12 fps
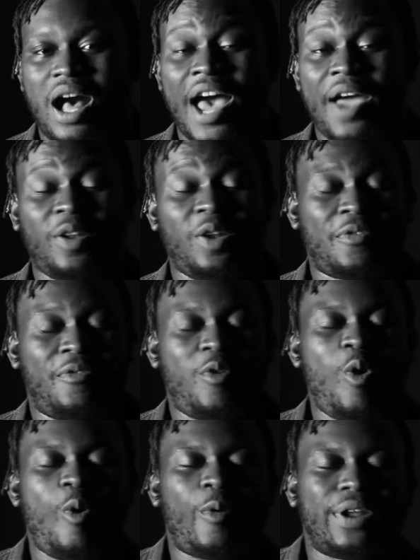I look
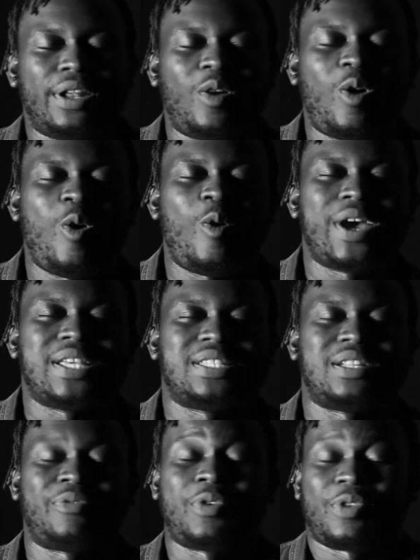forward and
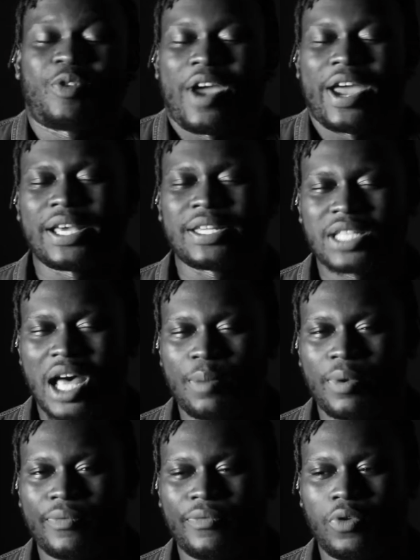always with great
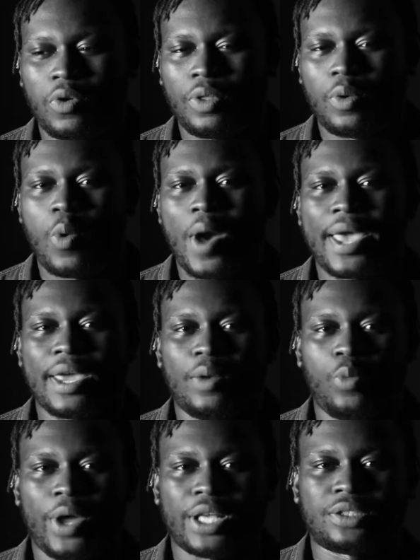excitement for the way
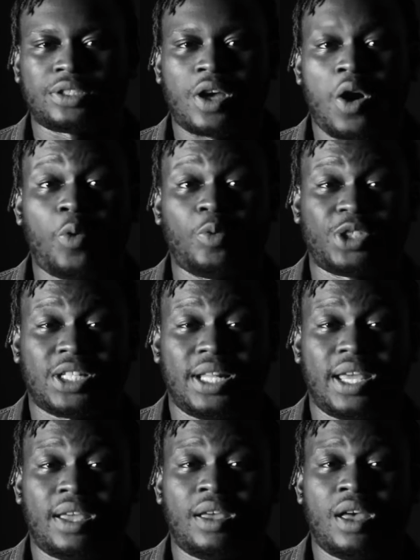in which
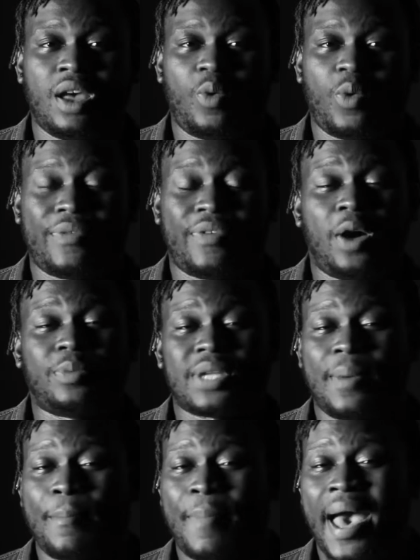culturally we've
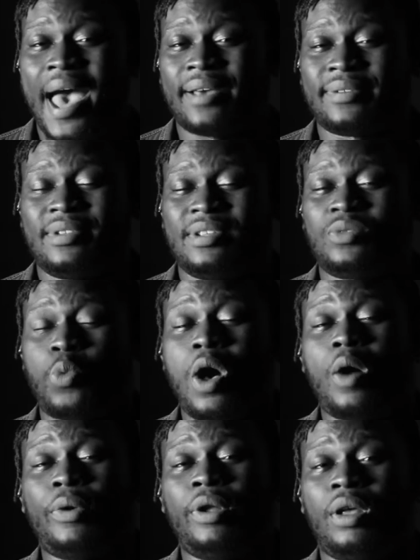helped impact this
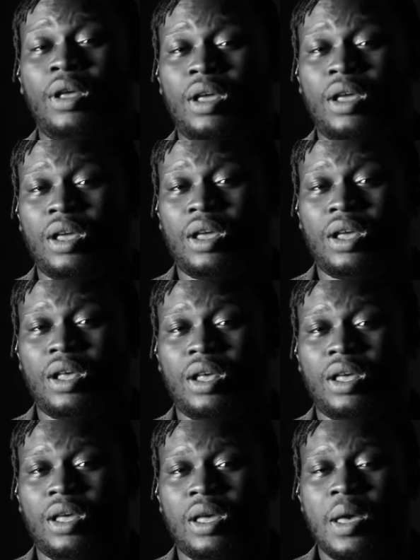world.
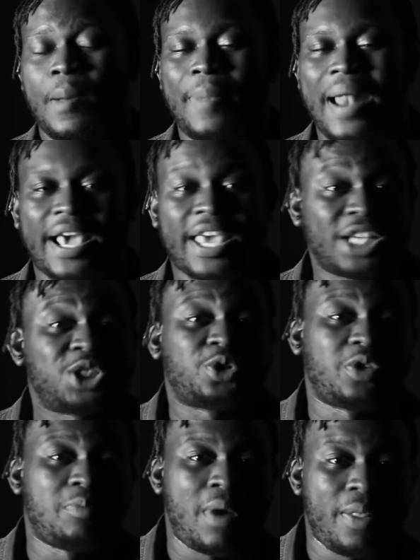Black
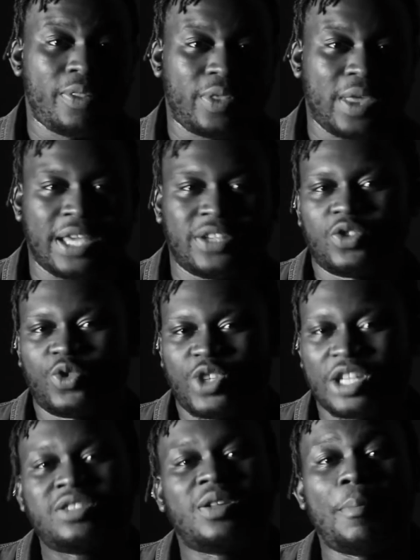History Month isn't
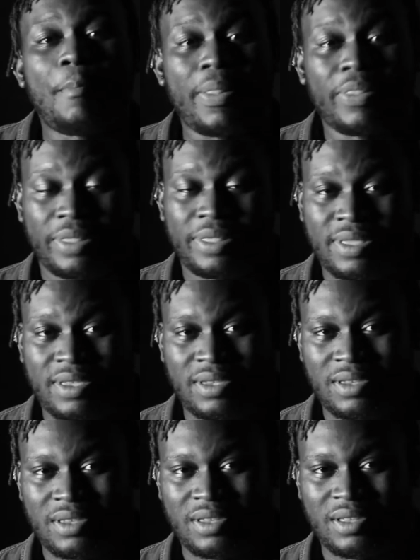just a month.